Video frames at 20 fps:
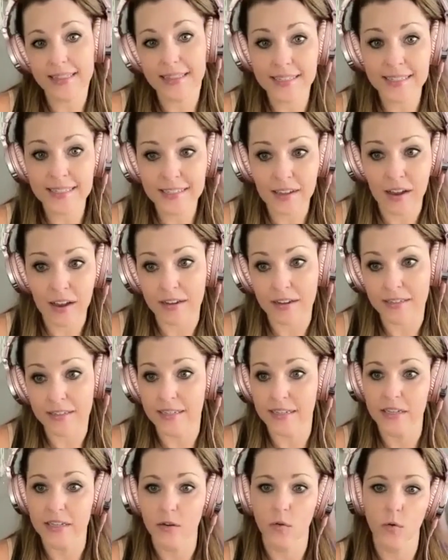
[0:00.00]
this is
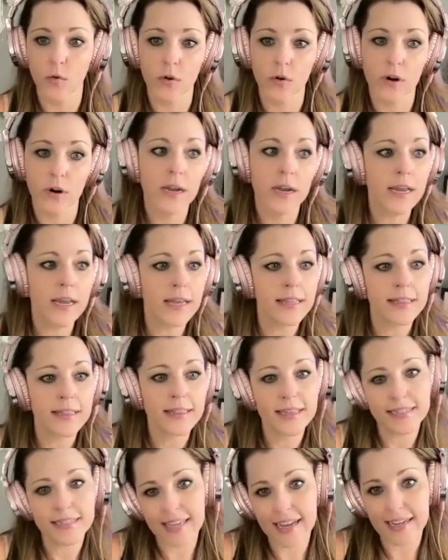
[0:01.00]
haunted or
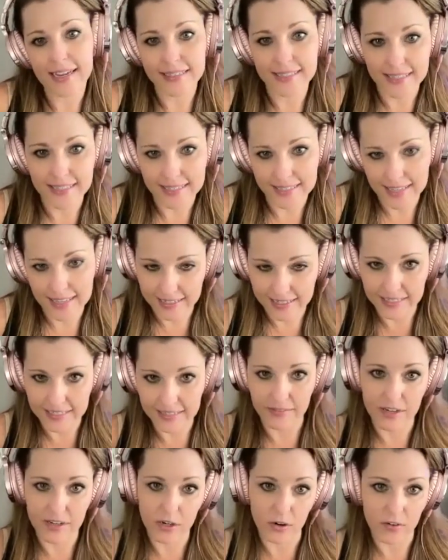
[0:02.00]
this has this
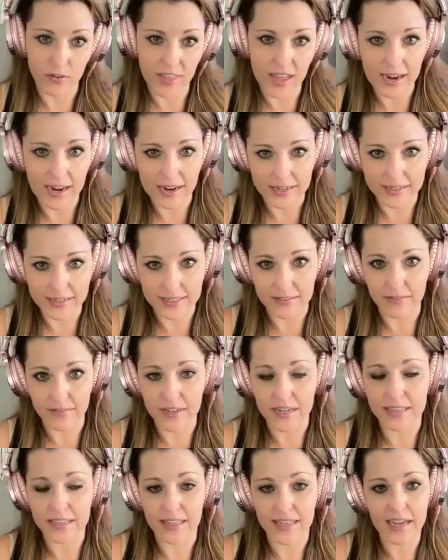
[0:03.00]
activity or that
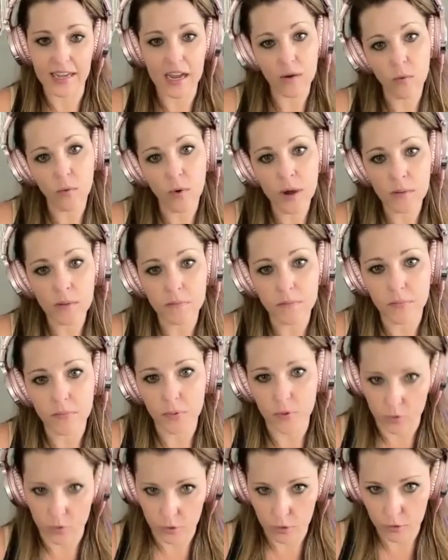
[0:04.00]
activity. Like, I want
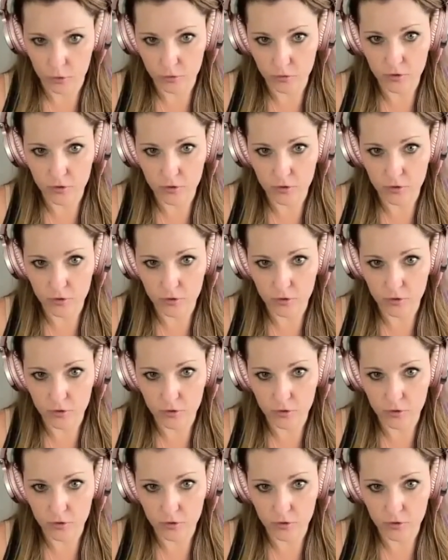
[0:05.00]
proof.